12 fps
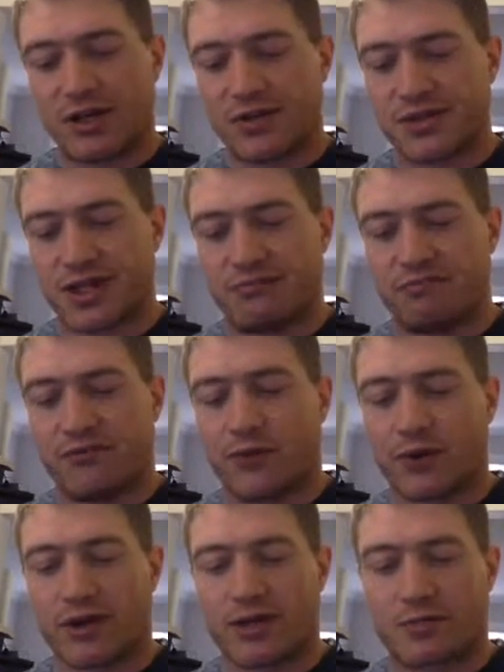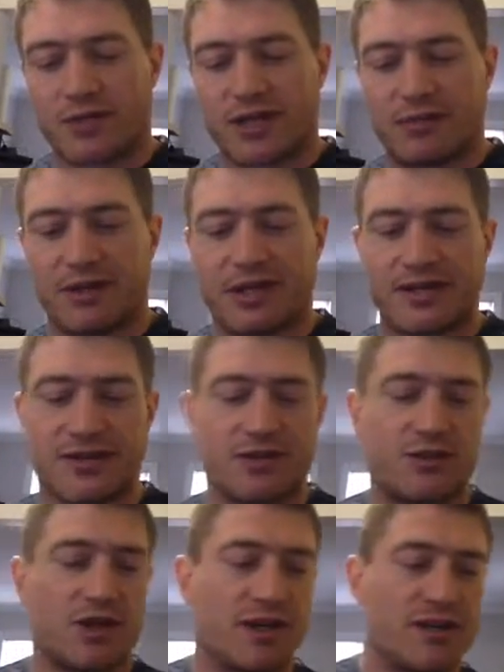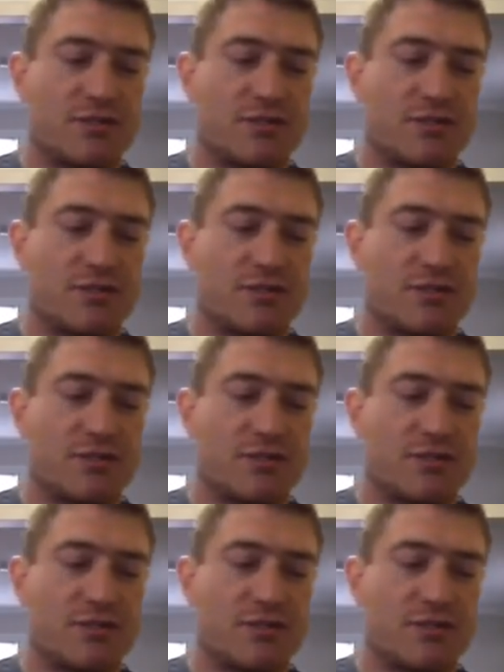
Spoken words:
goes up 400% because their drug is